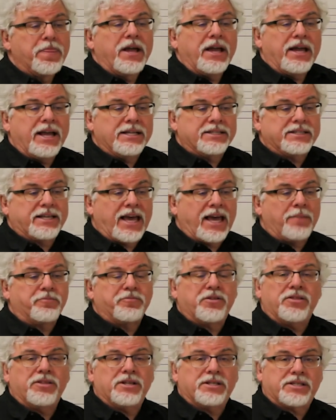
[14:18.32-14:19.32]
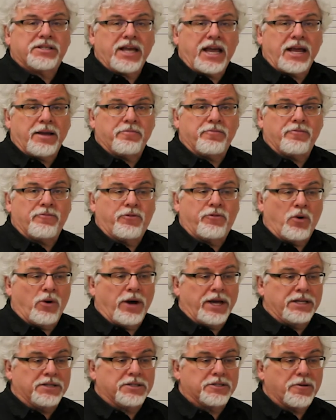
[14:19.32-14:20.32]
is kept in the same
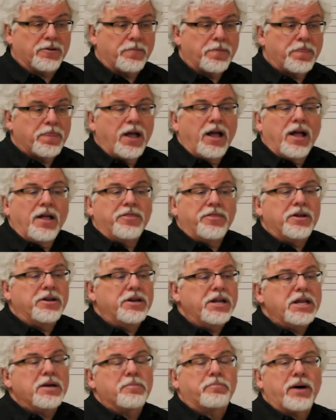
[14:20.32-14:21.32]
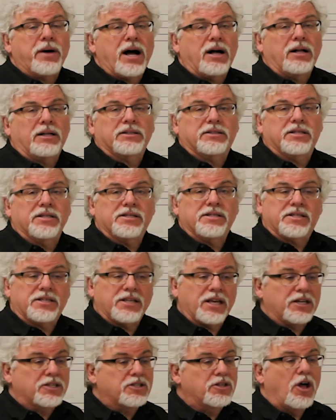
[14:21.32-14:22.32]
voice. The Neapolitan
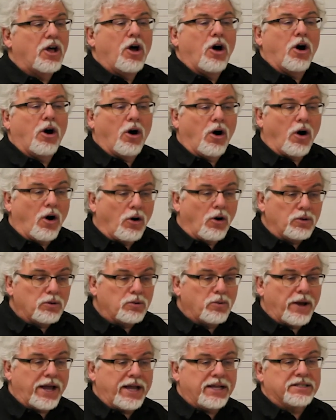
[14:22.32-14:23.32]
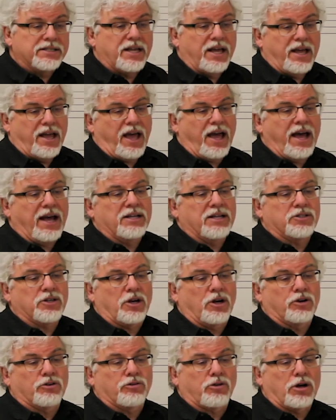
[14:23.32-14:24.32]
6 always has
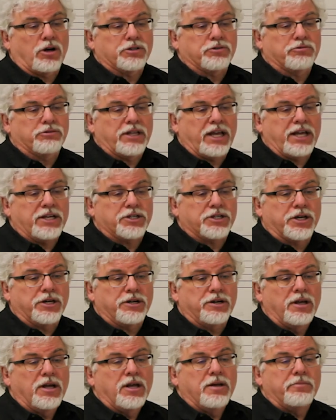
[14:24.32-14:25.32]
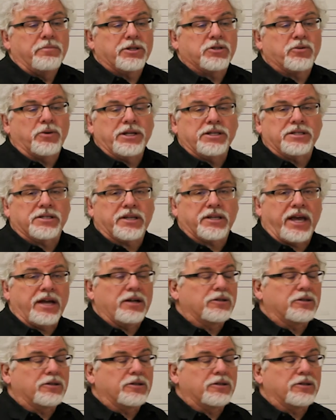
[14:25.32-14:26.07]
a cross relation between scale